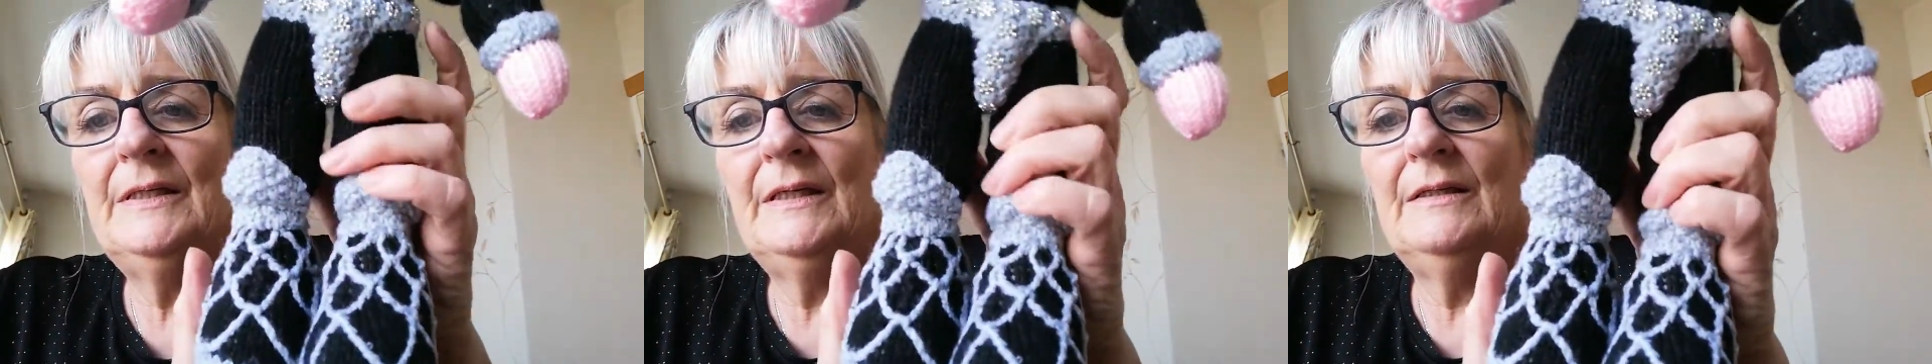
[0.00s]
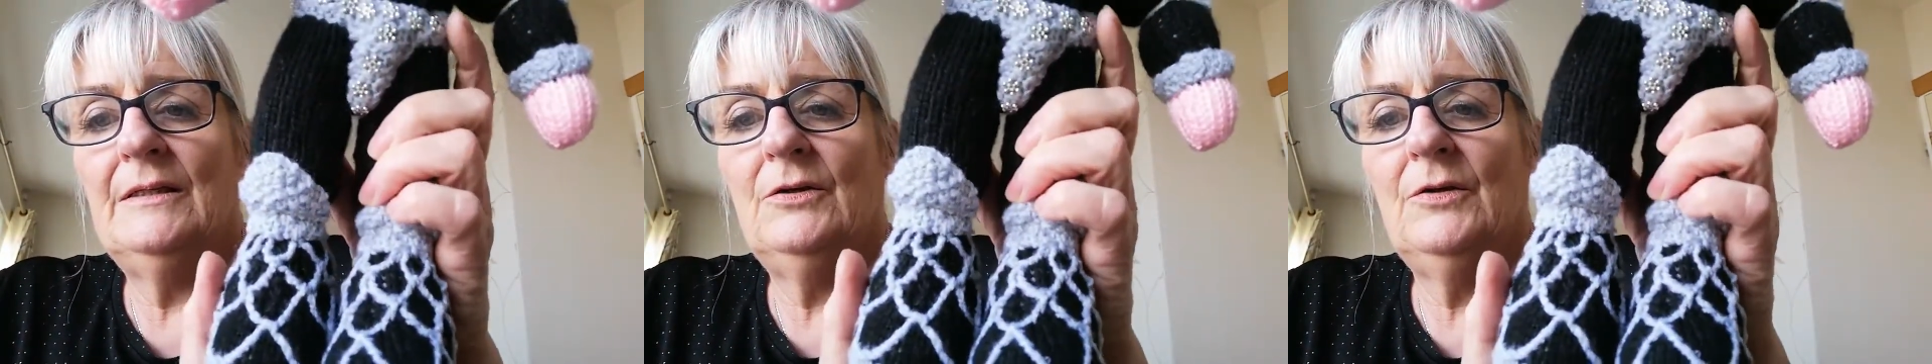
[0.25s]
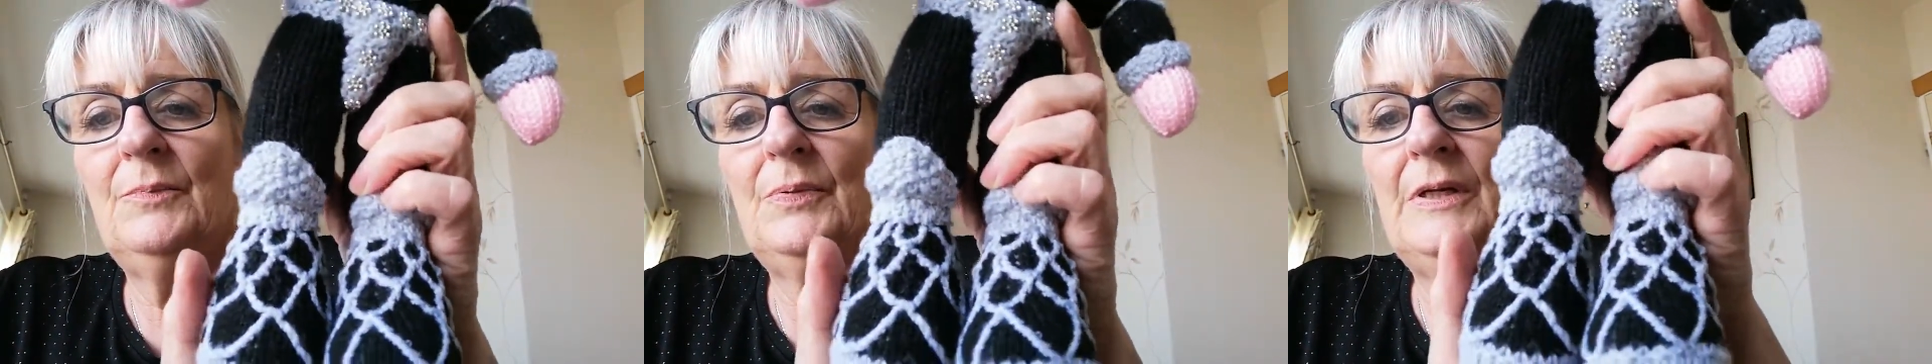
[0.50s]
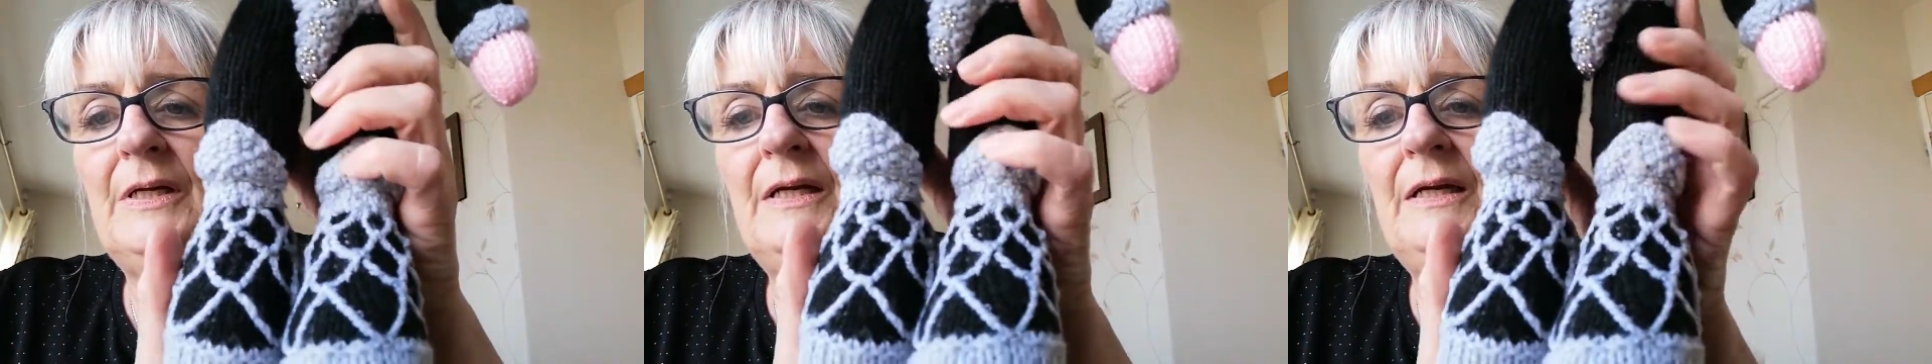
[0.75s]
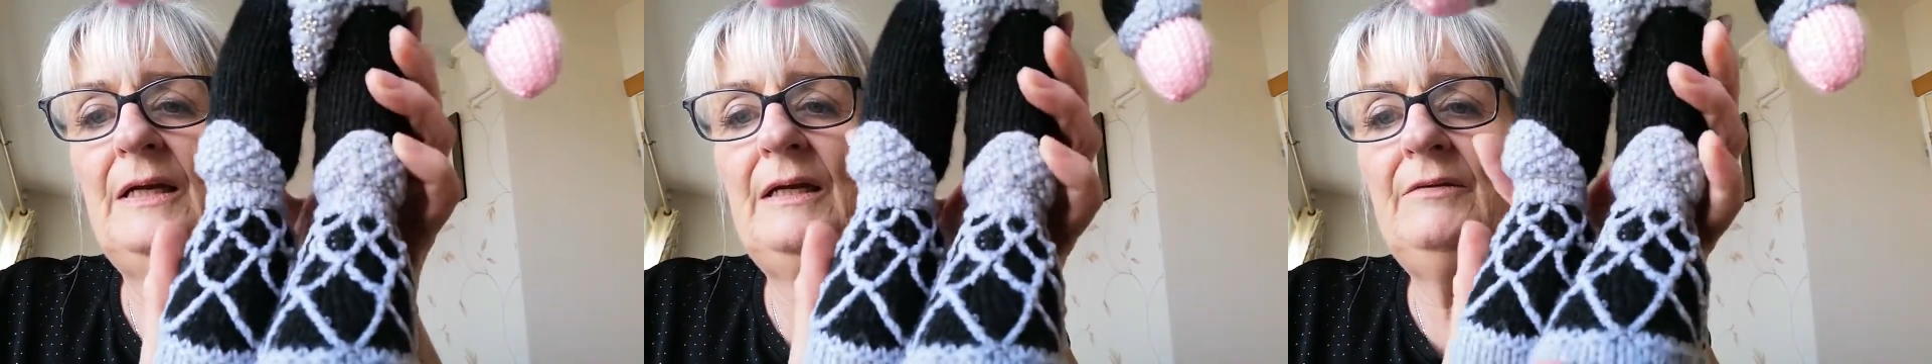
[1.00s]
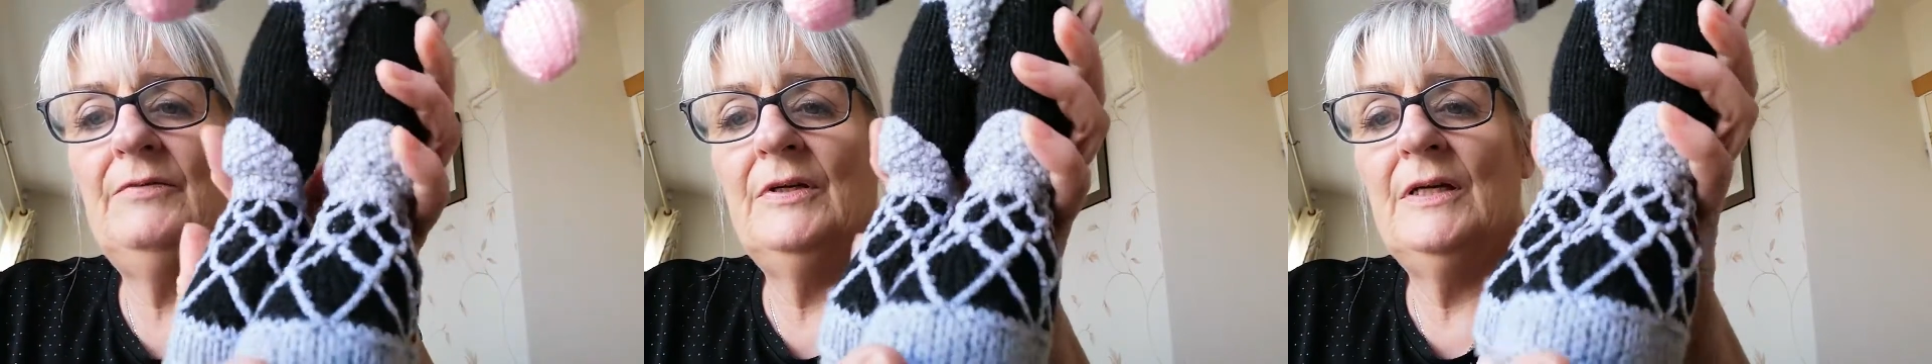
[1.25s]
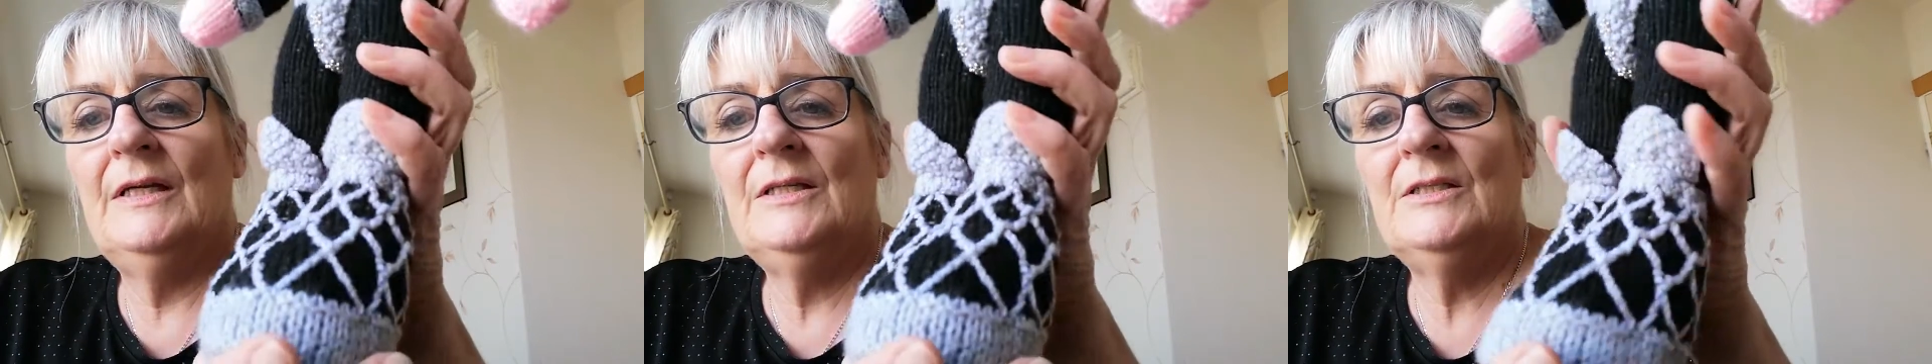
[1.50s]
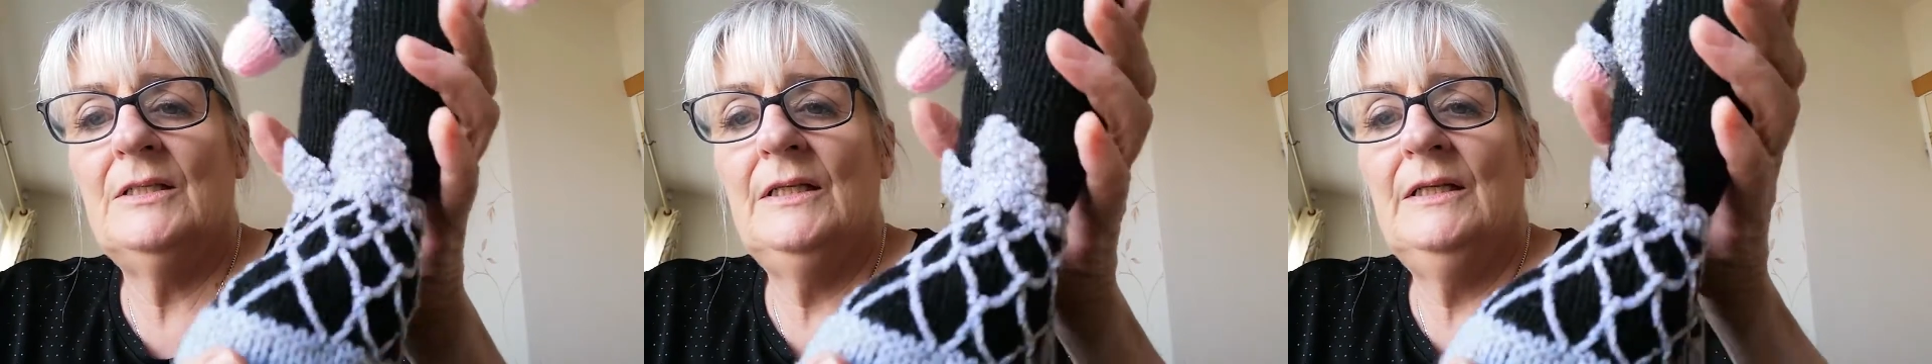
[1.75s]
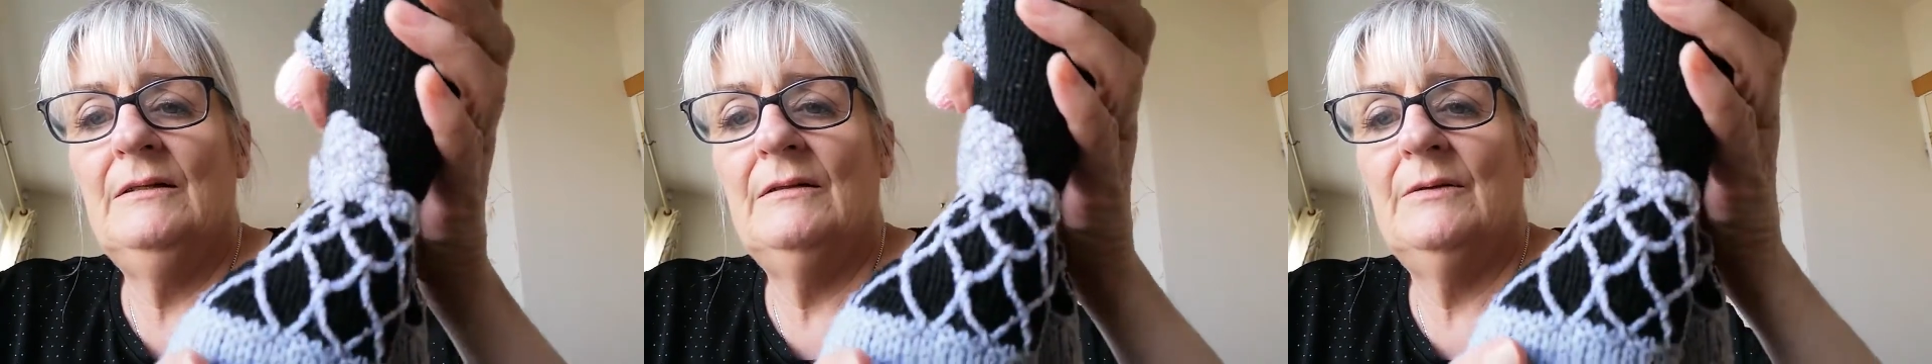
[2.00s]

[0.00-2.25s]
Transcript: think they look pretty even actually.